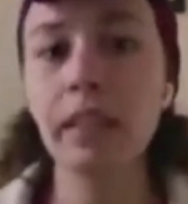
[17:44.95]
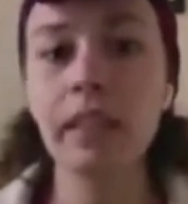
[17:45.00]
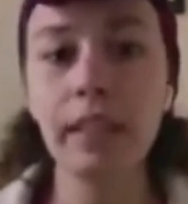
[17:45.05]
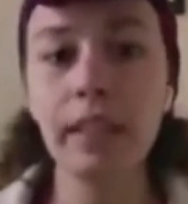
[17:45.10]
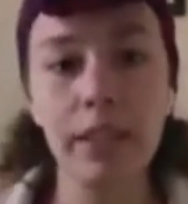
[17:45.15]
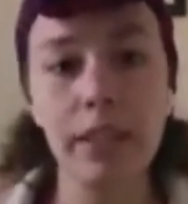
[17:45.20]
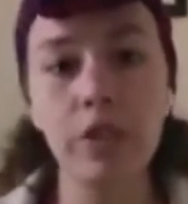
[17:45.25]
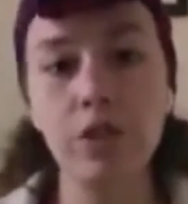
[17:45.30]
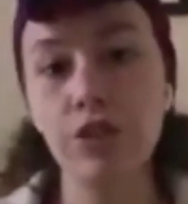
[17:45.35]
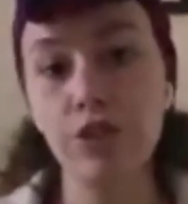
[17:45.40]

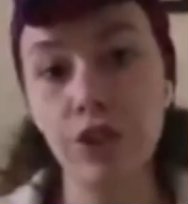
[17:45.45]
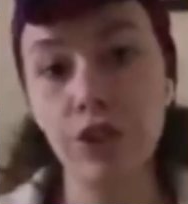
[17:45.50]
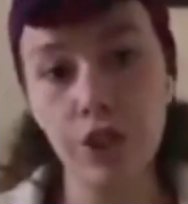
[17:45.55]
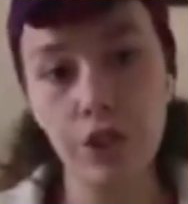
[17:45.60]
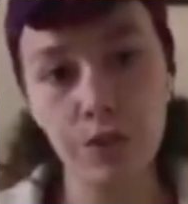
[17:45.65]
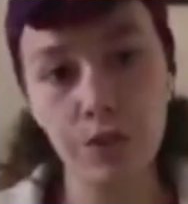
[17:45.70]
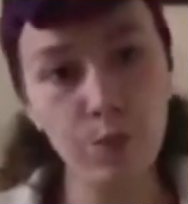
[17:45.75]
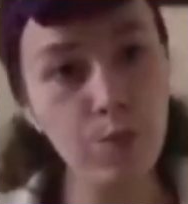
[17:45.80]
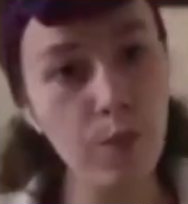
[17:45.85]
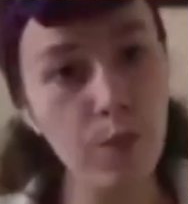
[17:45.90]
Like, you're
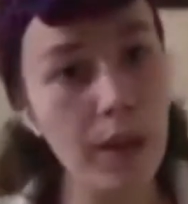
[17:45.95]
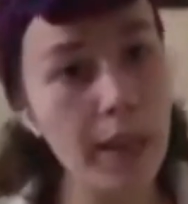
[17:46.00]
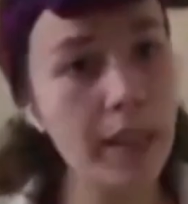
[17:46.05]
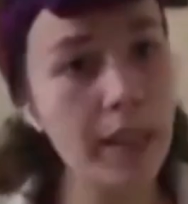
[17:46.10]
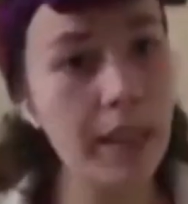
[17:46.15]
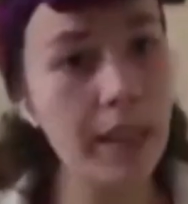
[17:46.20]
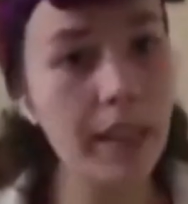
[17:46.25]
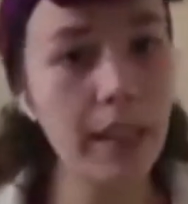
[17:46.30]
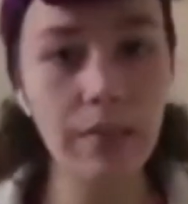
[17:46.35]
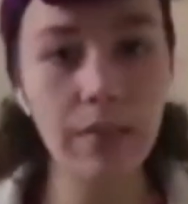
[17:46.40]
just
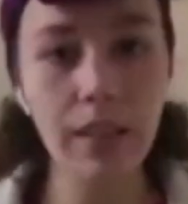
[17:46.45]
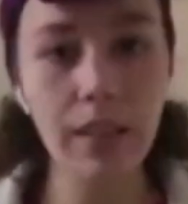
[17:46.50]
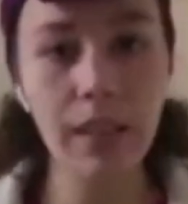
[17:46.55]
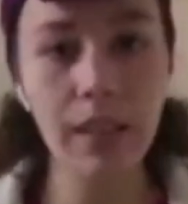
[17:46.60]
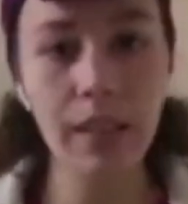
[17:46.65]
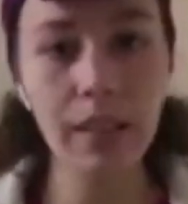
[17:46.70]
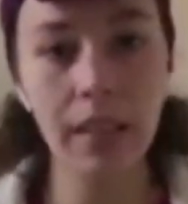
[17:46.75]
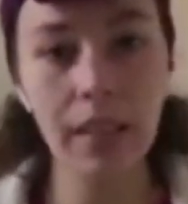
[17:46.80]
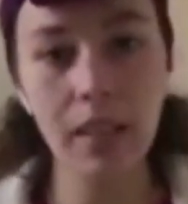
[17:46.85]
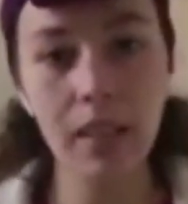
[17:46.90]
writing
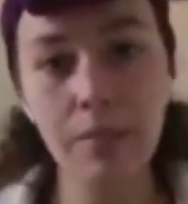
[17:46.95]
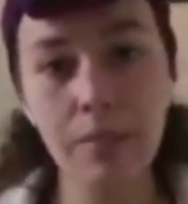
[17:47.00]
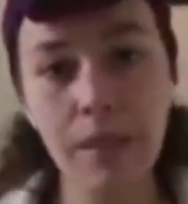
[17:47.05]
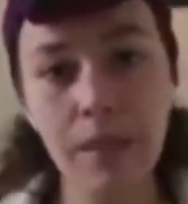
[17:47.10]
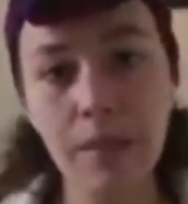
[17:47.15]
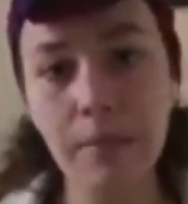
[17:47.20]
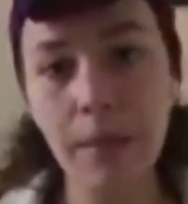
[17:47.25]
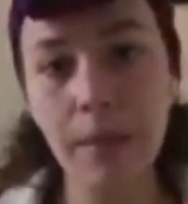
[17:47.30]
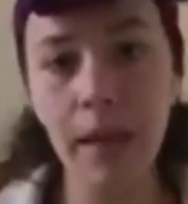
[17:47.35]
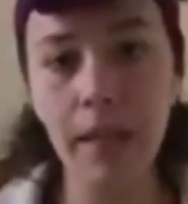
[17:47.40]
everything that comes
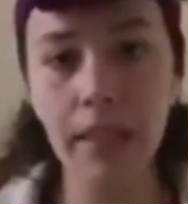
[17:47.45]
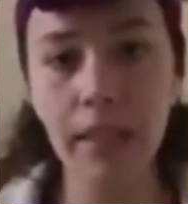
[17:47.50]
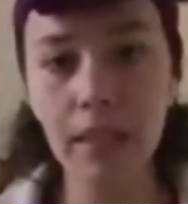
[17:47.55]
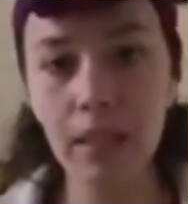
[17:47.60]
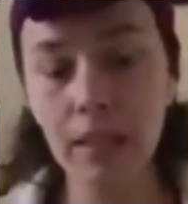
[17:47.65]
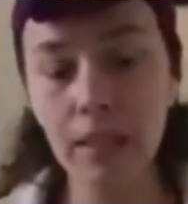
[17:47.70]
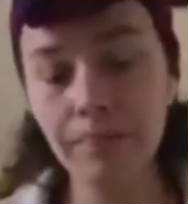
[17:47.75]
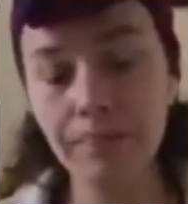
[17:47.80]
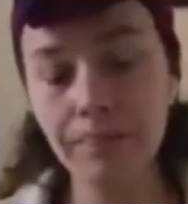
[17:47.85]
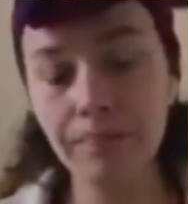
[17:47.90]
to mind,
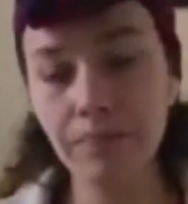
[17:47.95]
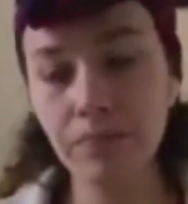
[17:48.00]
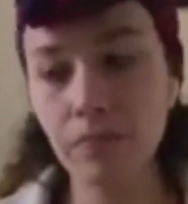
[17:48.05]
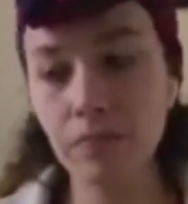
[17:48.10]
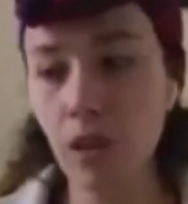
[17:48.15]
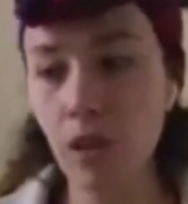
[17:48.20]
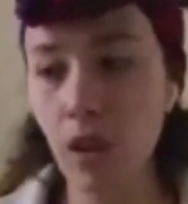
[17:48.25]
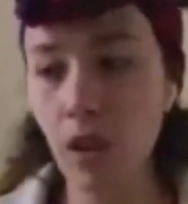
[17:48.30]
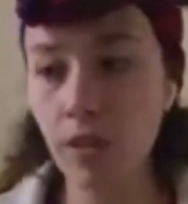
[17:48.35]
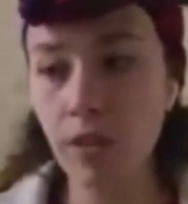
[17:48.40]

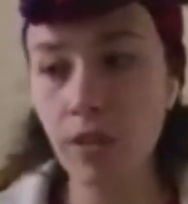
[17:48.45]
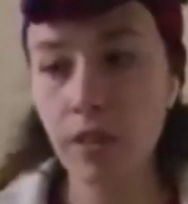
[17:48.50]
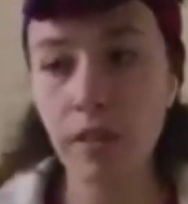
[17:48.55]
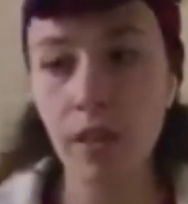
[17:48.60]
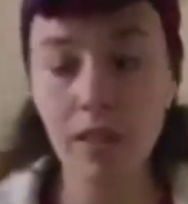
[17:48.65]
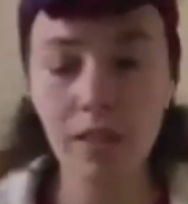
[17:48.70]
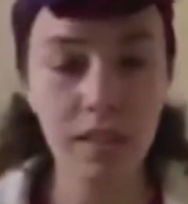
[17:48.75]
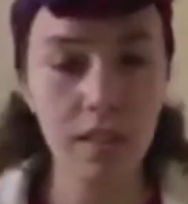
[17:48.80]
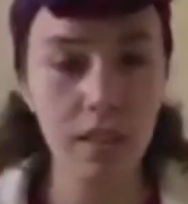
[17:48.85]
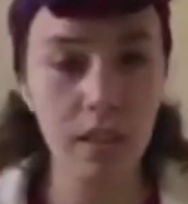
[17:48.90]
all the
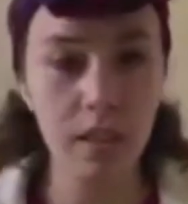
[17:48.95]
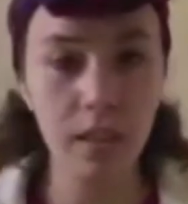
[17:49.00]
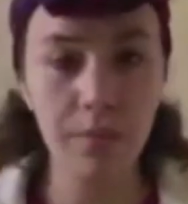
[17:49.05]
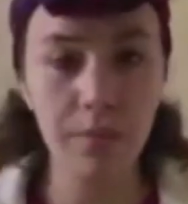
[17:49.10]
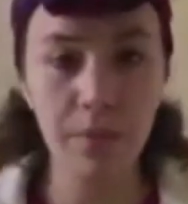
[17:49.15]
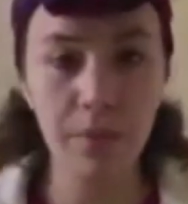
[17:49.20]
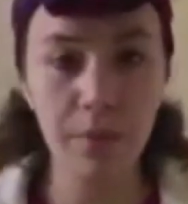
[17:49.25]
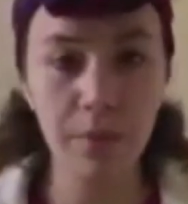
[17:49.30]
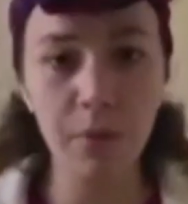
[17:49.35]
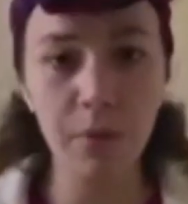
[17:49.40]
thoughts that come
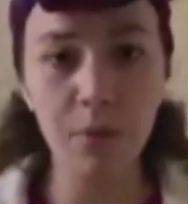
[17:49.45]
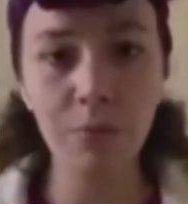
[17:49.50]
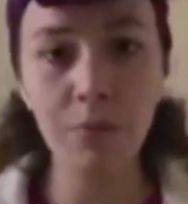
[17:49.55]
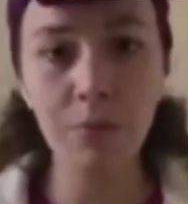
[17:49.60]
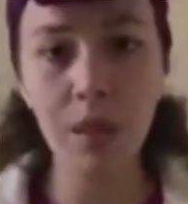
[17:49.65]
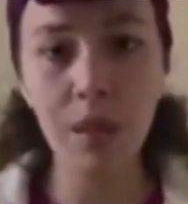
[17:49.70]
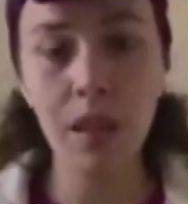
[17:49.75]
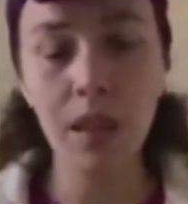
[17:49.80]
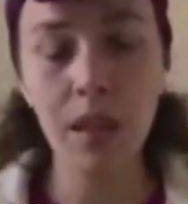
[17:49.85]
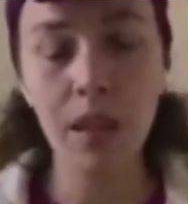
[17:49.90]
through,
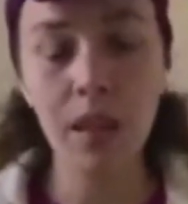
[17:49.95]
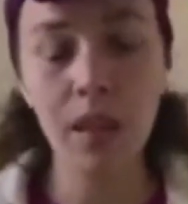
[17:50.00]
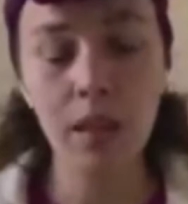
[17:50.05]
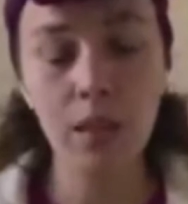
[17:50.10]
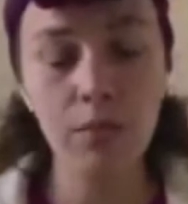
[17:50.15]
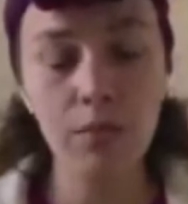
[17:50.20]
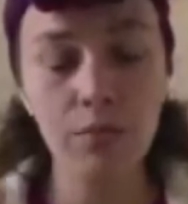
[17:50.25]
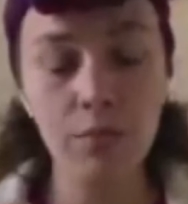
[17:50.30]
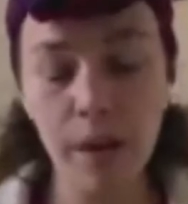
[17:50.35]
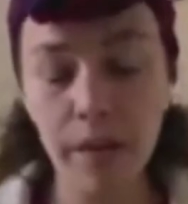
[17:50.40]

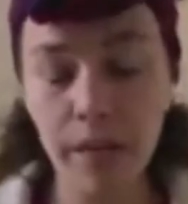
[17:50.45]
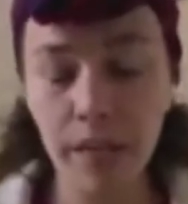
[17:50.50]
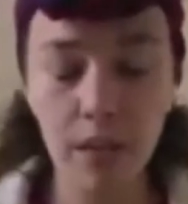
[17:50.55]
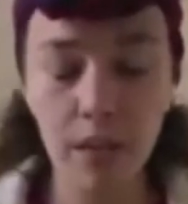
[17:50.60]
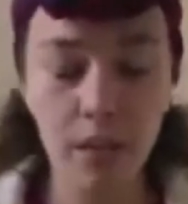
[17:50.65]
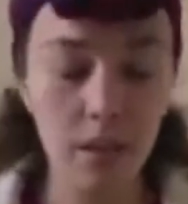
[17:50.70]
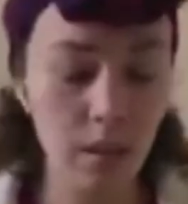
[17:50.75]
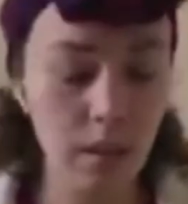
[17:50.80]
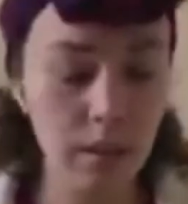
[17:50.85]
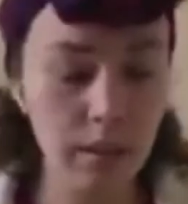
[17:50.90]
write it
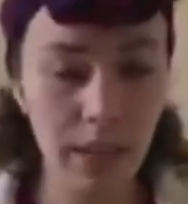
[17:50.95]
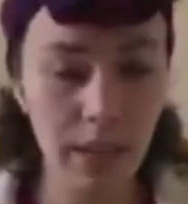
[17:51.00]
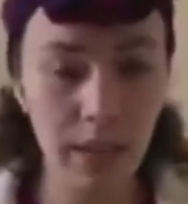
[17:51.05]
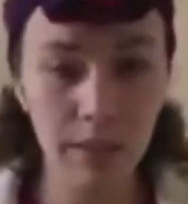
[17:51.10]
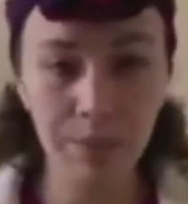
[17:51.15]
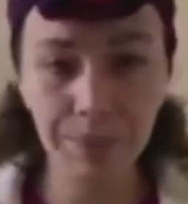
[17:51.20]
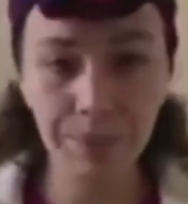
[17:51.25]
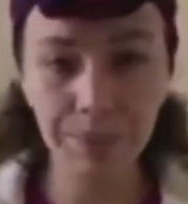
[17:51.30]
all down.